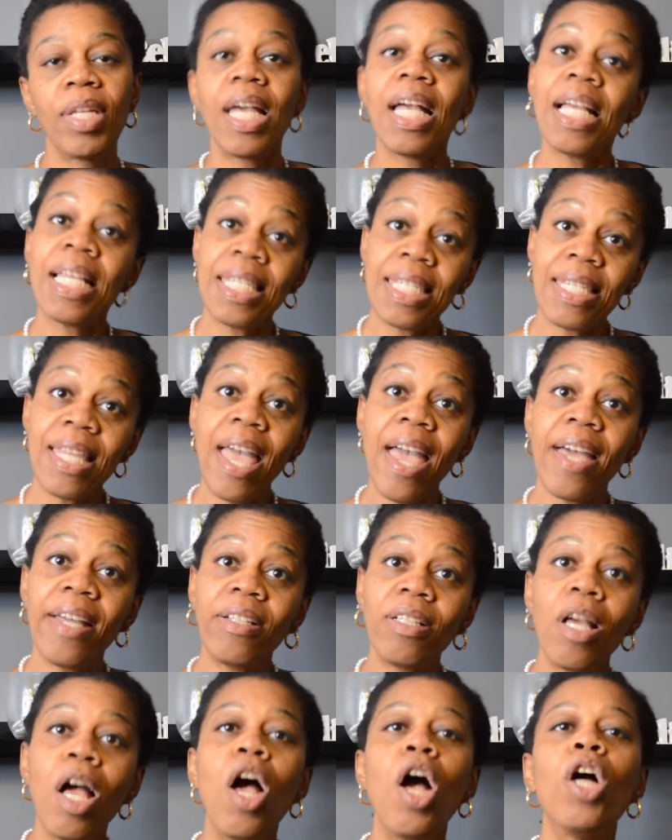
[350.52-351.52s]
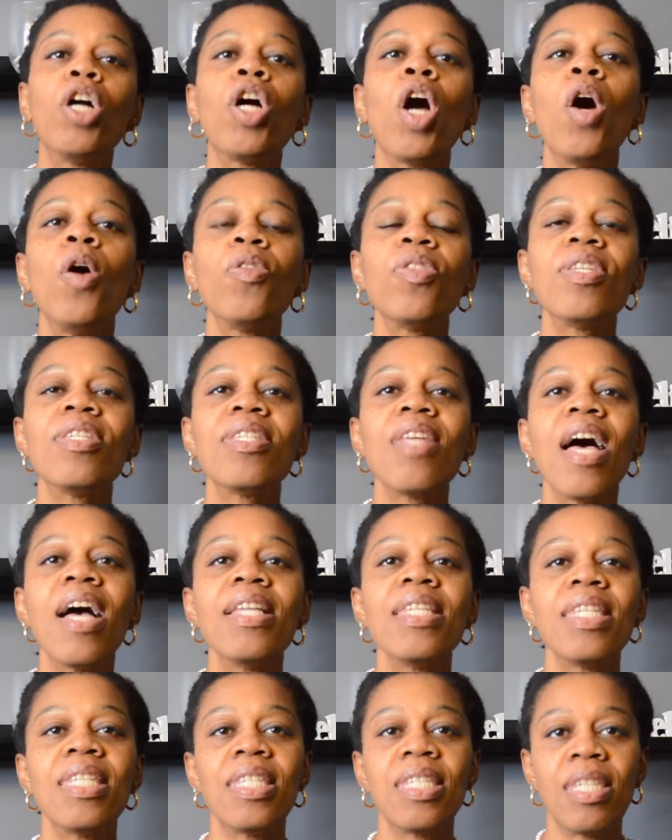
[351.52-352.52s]
Instead, code the
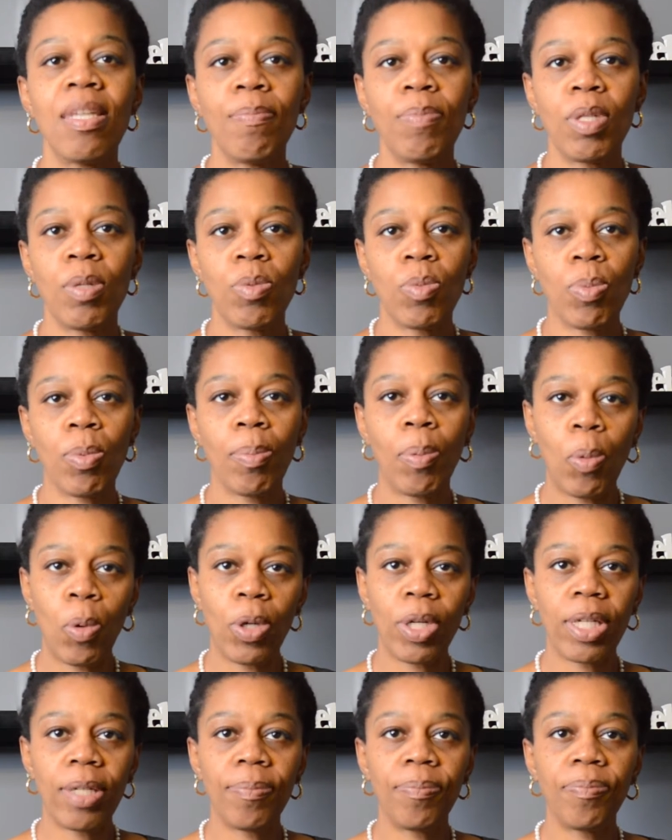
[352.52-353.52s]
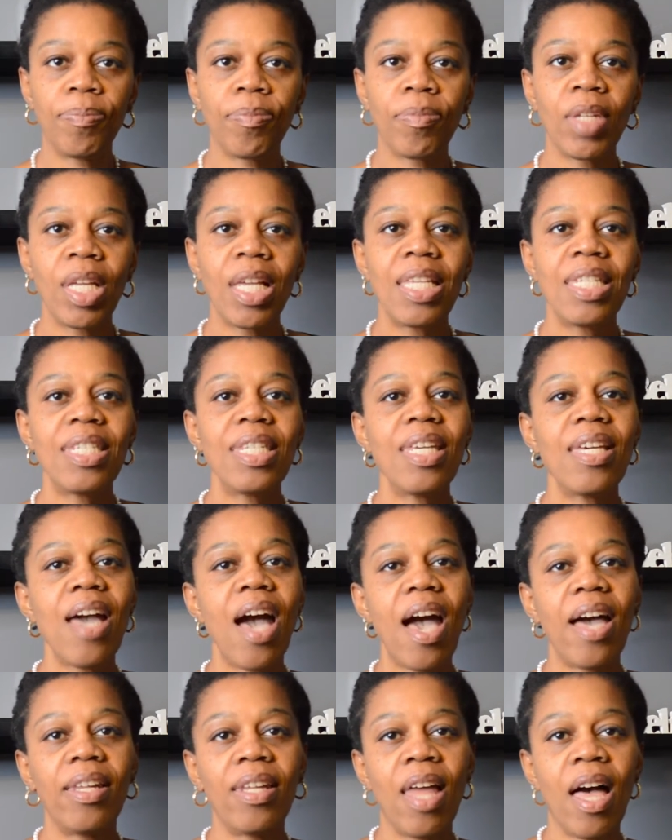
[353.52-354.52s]
signs and symptoms reported. See
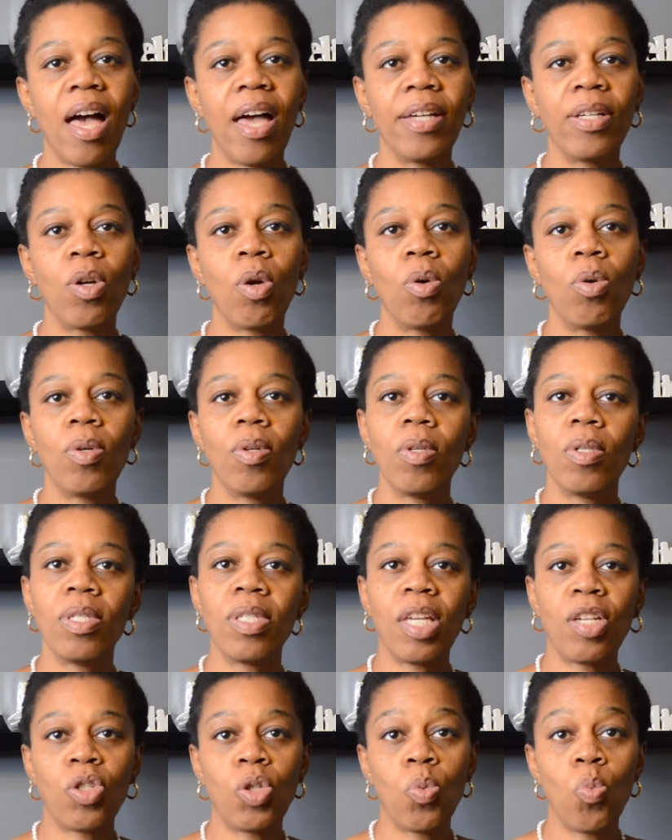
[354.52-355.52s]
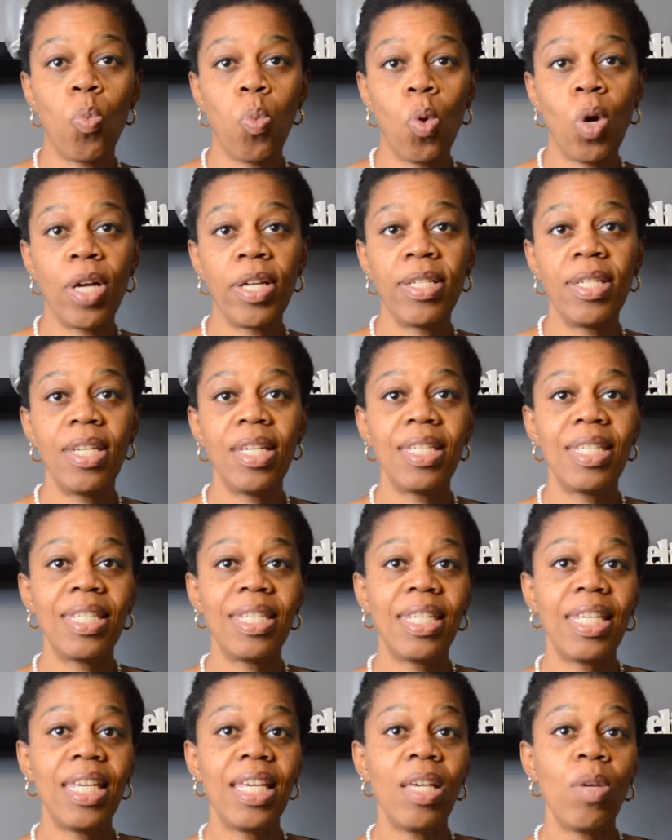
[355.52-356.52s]
Guideline Section
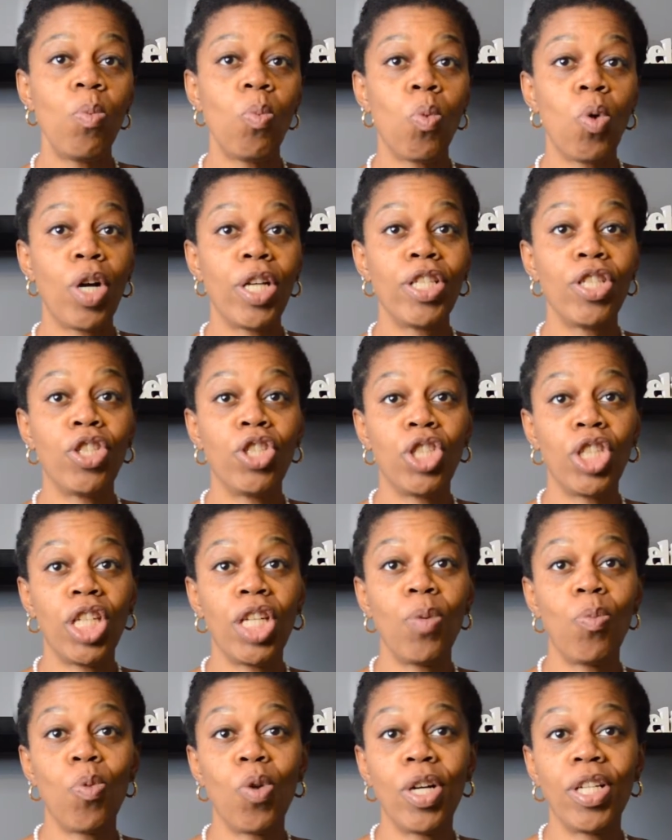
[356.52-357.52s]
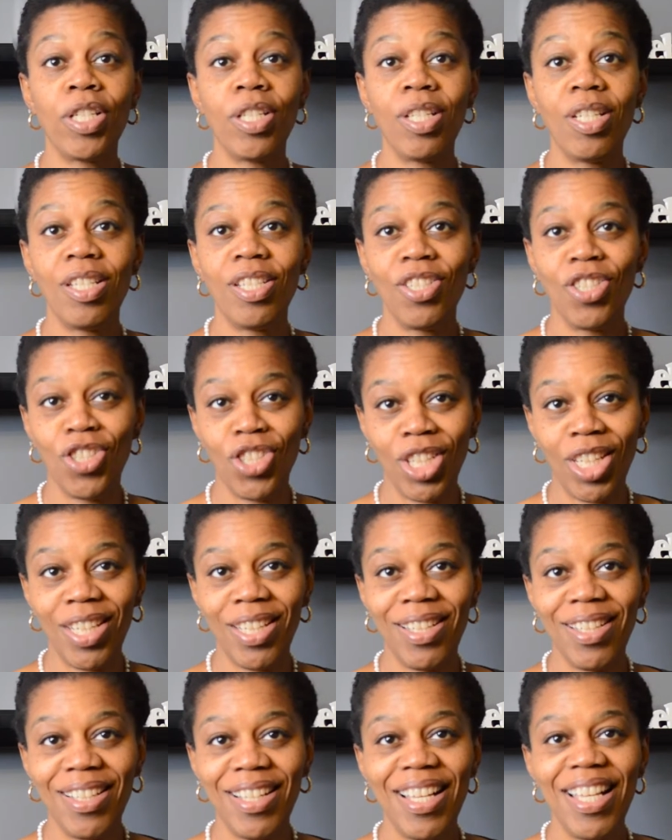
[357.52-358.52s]

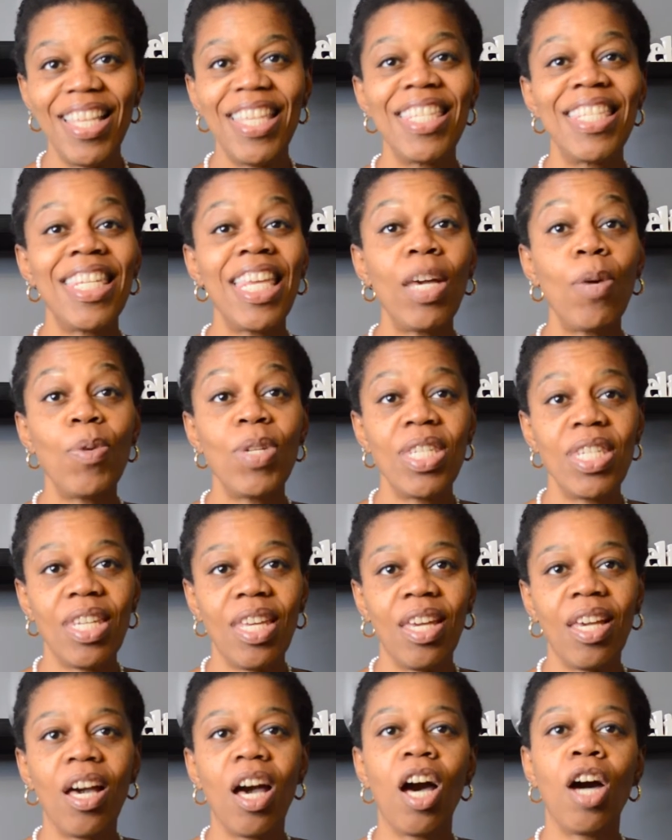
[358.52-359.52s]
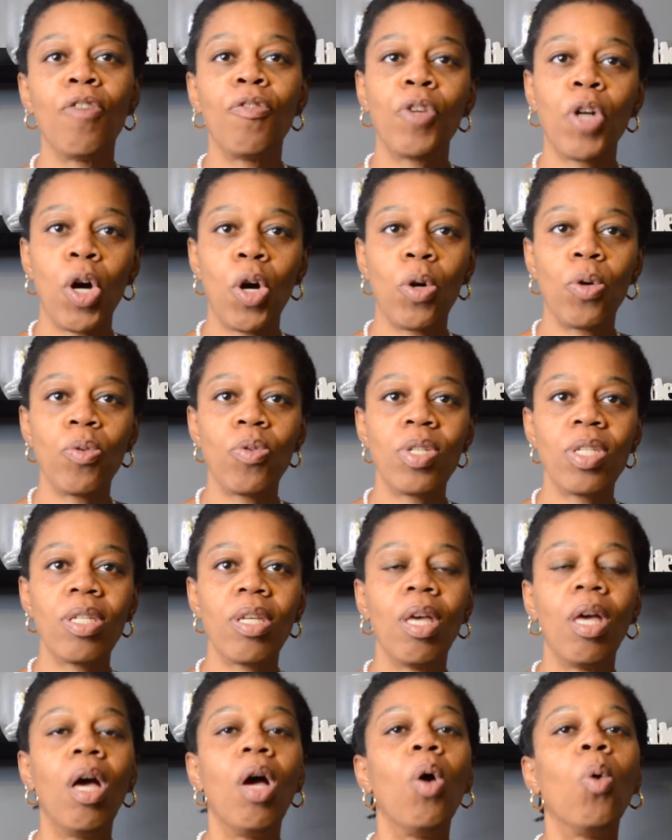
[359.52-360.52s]
1C1G1G, Sequencing of
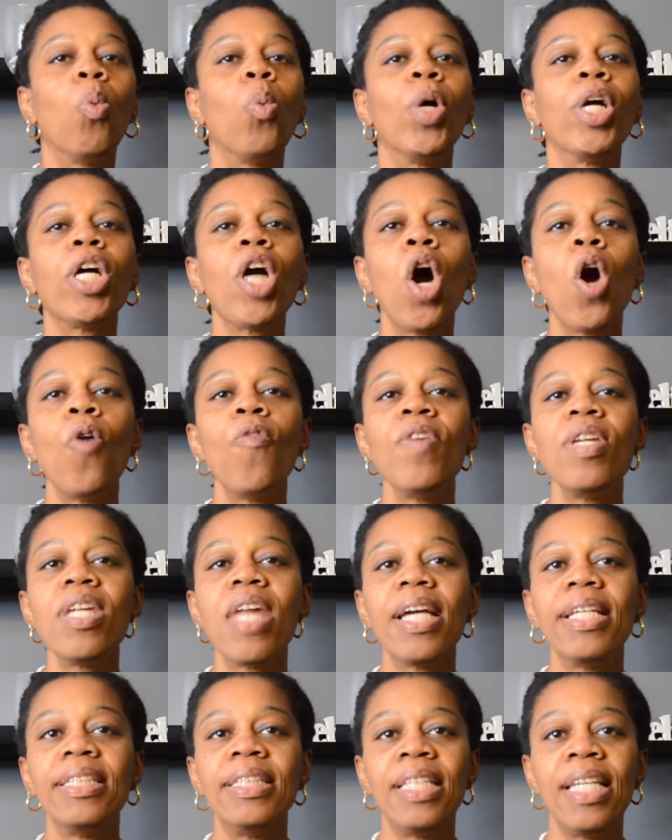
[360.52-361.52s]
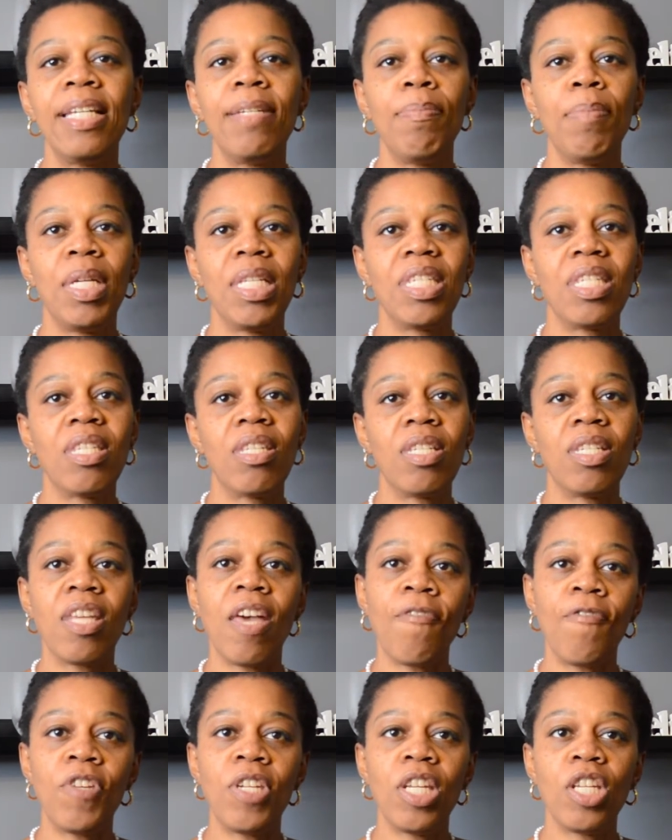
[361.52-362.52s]
Codes. When COVID-19 meets the
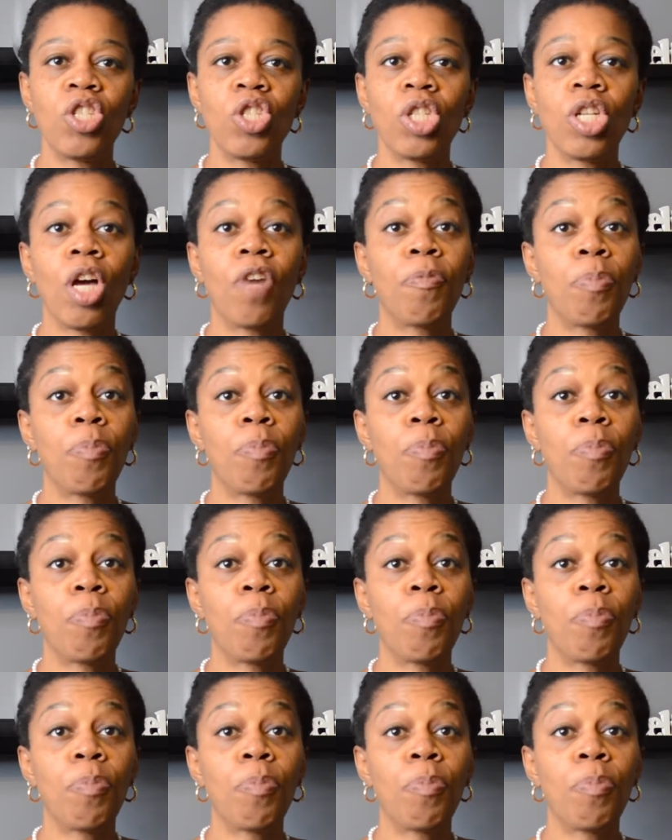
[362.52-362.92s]
definition of